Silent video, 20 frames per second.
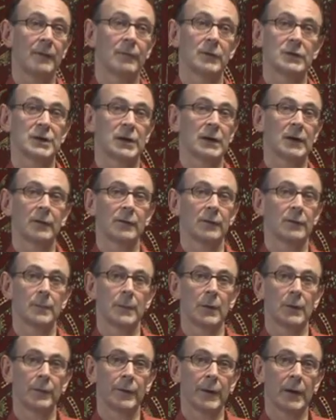ever challenged
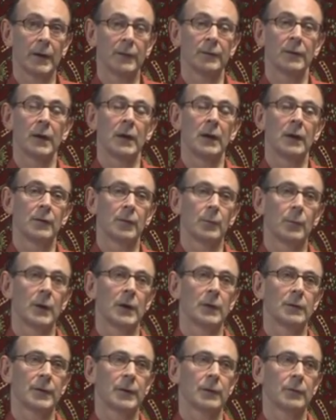me on that. The
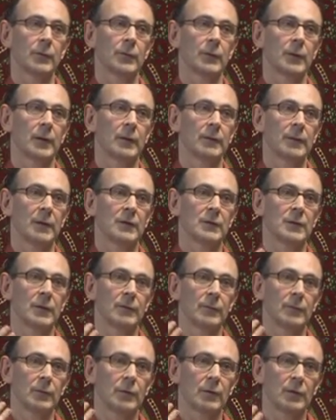World Health Organization
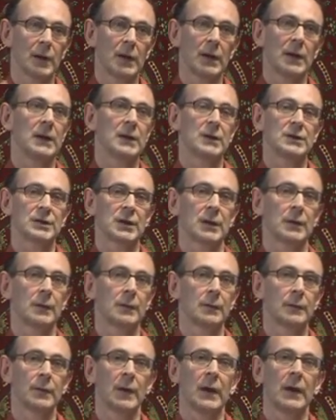evidence clearly
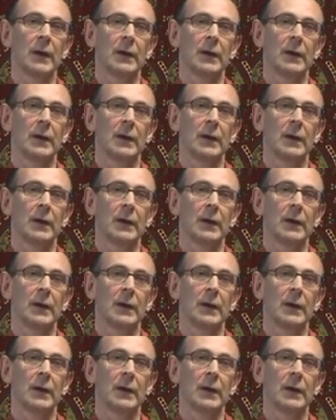shows